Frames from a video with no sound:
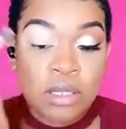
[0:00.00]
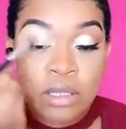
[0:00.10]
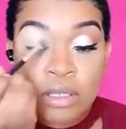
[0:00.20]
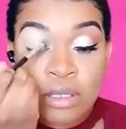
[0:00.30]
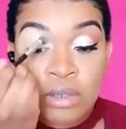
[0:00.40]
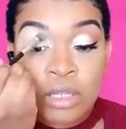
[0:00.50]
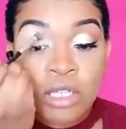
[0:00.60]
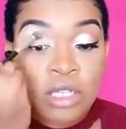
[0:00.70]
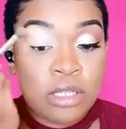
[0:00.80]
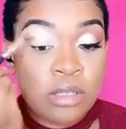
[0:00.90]
So
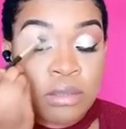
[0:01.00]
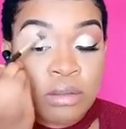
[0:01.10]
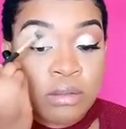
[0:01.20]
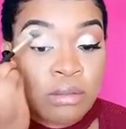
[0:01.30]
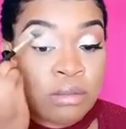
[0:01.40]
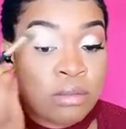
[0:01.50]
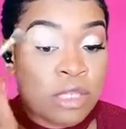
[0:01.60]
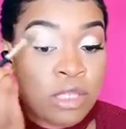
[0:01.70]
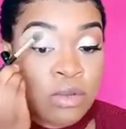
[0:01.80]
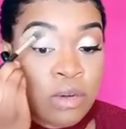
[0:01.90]
this
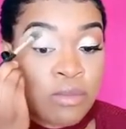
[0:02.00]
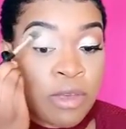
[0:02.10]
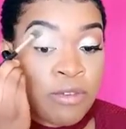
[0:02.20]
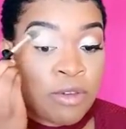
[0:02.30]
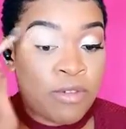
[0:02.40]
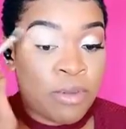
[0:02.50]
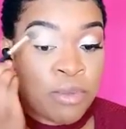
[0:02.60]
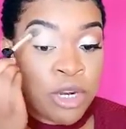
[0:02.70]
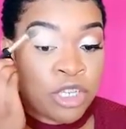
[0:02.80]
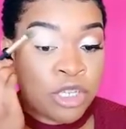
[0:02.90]
is one of my favorite
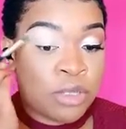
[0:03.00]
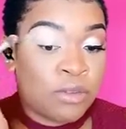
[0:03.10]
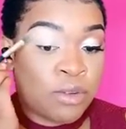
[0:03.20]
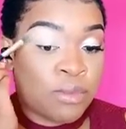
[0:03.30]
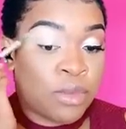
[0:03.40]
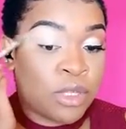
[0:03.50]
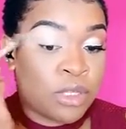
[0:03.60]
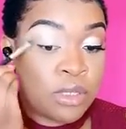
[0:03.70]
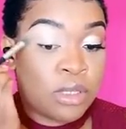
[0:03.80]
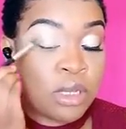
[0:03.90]
brushes from
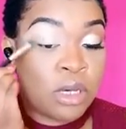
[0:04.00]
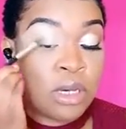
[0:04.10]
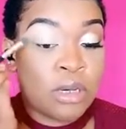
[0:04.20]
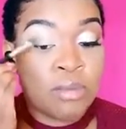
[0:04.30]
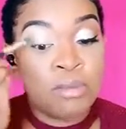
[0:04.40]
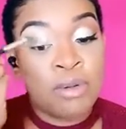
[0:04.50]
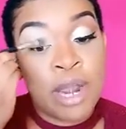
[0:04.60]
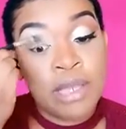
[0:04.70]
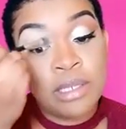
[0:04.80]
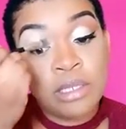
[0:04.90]
this
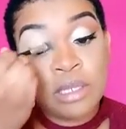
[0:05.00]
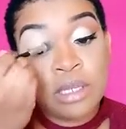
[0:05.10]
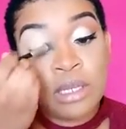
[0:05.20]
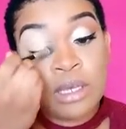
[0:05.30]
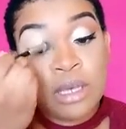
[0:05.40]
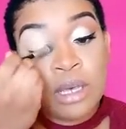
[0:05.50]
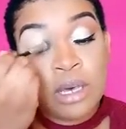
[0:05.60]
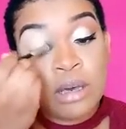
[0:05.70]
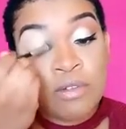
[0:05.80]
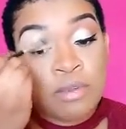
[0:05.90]
brand
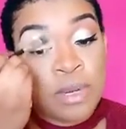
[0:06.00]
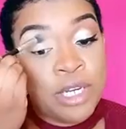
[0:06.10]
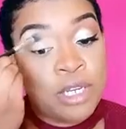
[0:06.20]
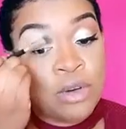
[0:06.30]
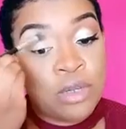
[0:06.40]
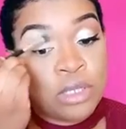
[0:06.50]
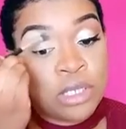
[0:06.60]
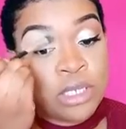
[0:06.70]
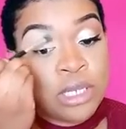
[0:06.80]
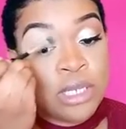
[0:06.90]
for blending
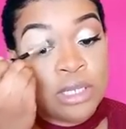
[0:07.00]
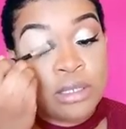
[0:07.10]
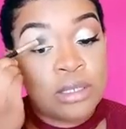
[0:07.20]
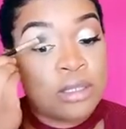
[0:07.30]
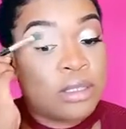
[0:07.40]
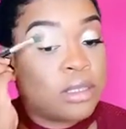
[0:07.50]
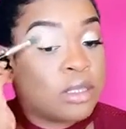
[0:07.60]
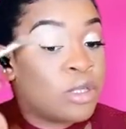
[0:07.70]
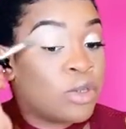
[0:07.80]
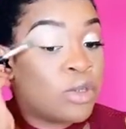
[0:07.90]
concealer.
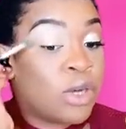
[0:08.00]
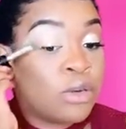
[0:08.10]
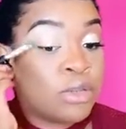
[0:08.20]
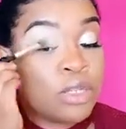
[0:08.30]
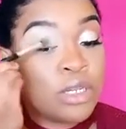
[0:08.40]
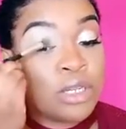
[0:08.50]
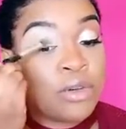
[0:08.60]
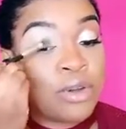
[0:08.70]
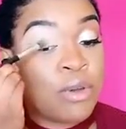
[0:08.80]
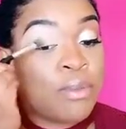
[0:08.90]
So I would totally
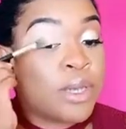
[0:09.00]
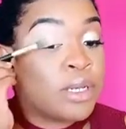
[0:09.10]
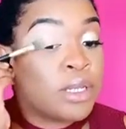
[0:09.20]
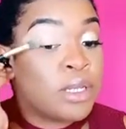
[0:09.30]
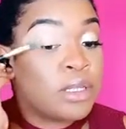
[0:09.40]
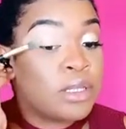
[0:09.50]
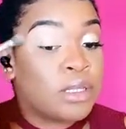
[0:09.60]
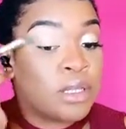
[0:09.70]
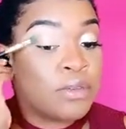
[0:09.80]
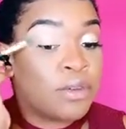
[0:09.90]
recommend
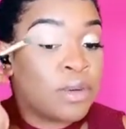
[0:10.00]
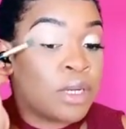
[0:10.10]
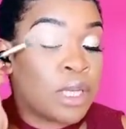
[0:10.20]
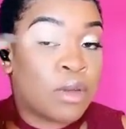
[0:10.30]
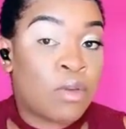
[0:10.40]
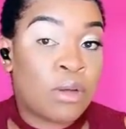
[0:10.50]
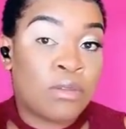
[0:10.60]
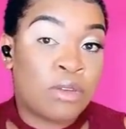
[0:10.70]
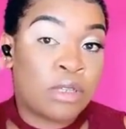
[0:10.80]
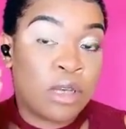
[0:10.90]
this if you want to get one
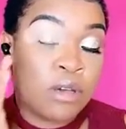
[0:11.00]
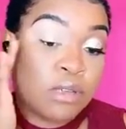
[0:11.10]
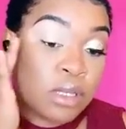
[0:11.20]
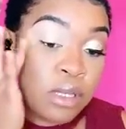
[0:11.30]
for yourselves.